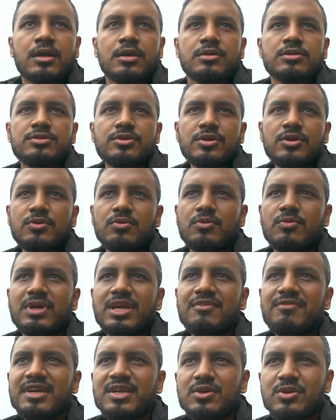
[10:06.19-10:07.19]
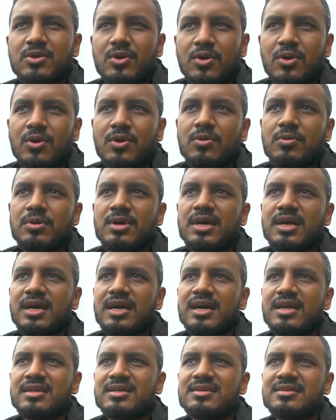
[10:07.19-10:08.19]
So whenever you go,
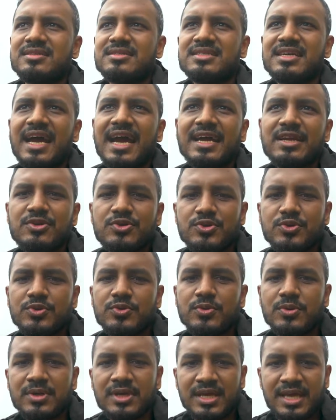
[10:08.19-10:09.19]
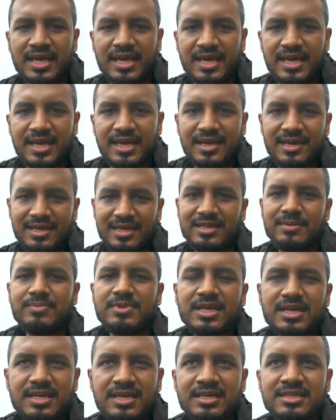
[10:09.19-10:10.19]
try to help
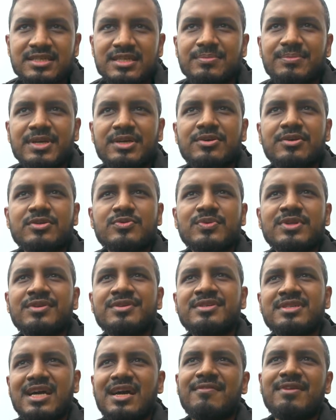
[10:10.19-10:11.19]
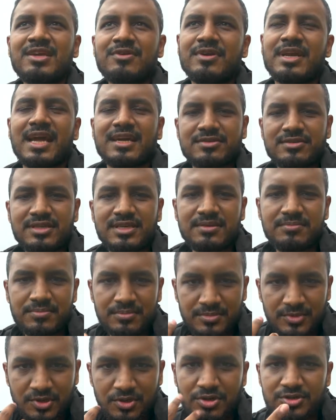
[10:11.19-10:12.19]
the country, because when you're traveling, you're actually
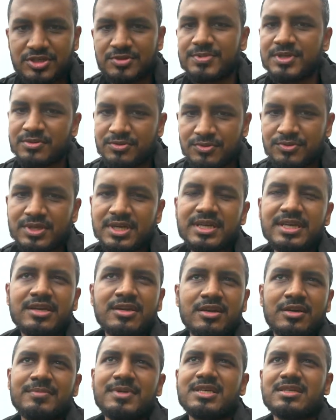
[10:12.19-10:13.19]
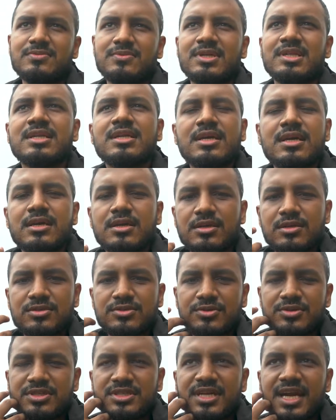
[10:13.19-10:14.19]
contributing to their economy as well.
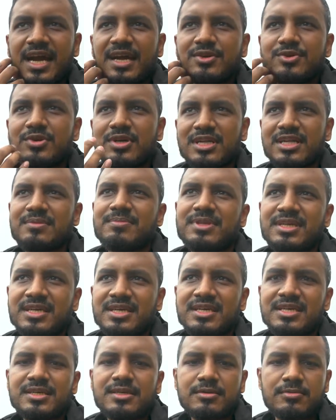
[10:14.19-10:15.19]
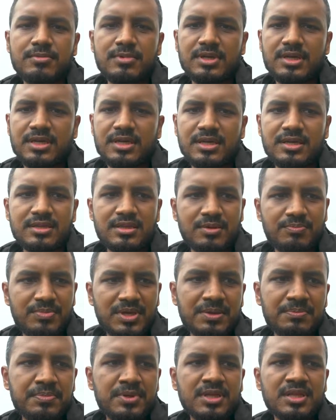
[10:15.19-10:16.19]
So try to help the
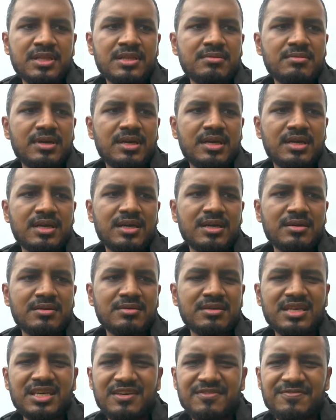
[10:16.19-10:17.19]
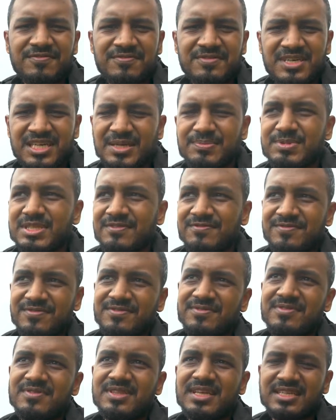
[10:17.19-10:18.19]
people, give tips
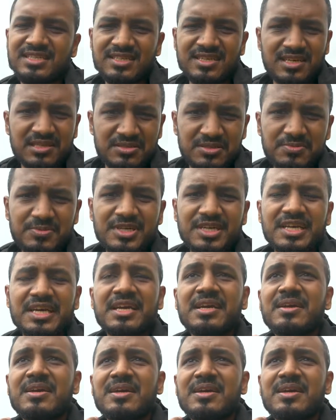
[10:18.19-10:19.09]
if that's a customary.